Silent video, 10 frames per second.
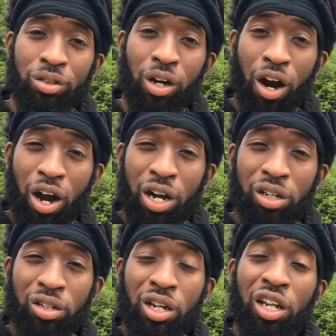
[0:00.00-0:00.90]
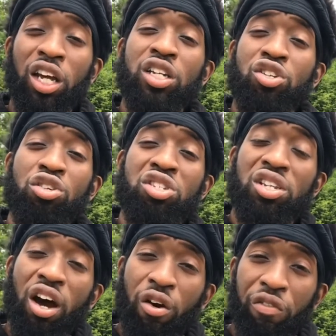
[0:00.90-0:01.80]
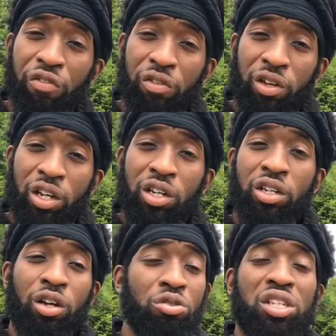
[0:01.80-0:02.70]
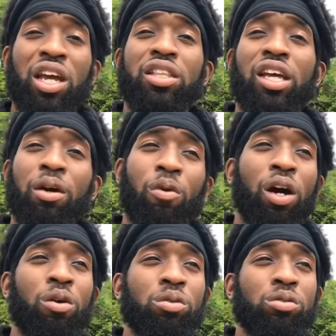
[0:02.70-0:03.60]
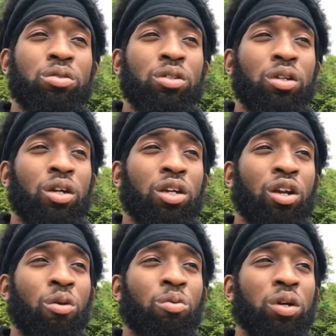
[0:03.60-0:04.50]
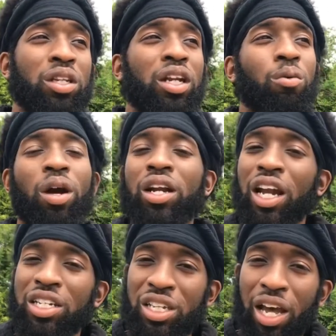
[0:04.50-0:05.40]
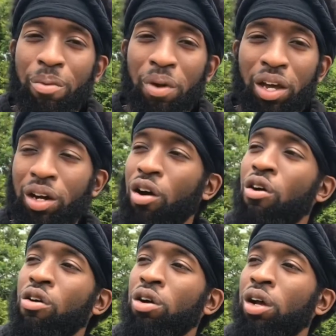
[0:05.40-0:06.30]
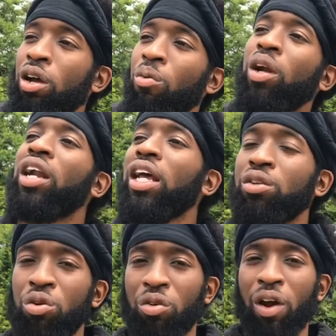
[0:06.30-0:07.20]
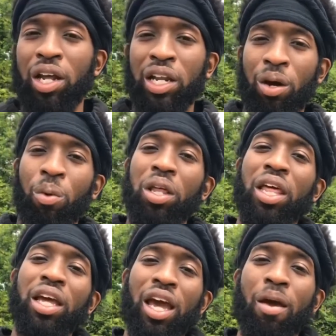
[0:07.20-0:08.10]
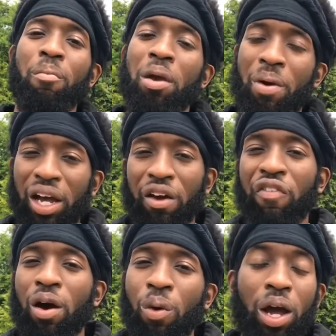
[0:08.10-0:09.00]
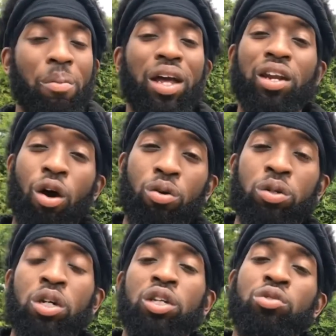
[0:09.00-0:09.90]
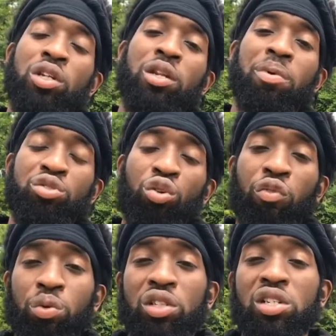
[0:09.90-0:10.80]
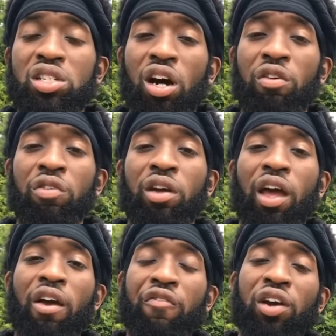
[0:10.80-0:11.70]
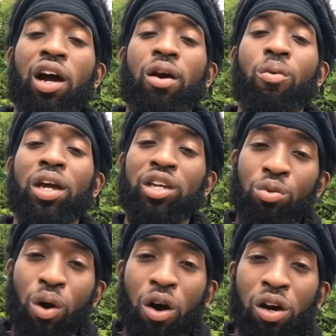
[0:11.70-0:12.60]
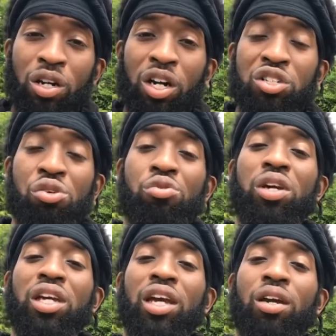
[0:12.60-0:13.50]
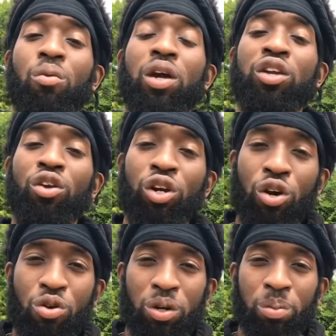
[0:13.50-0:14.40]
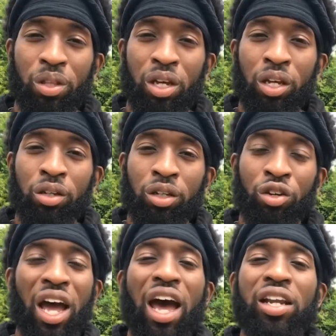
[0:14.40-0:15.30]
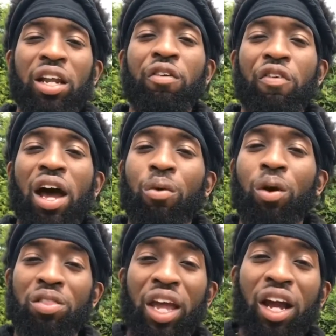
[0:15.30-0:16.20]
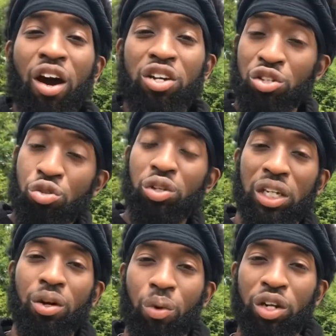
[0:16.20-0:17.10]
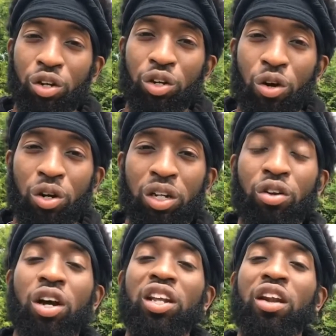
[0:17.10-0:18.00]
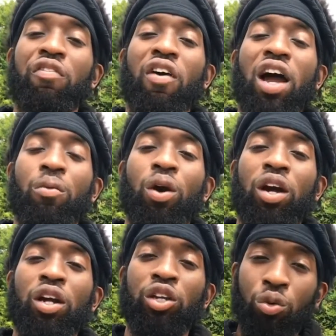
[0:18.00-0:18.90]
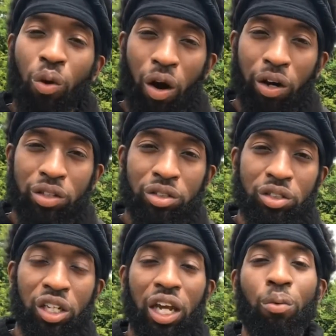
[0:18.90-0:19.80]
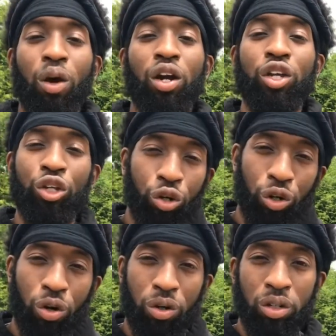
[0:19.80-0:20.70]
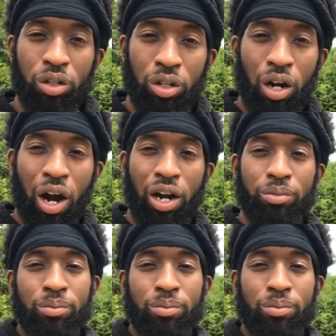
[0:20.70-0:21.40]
All right? Look at yourself. Don't sit here and think, well, where did they say I'm at? Or what are they doing right now? Where they at? And maybe I can find where I'm at. No, you need to be truthful with yourself and figure out where you are so you can get where you're going. You're not identifying where they are so you can get where you're going. You're identifying where you are to get where you're going. All right?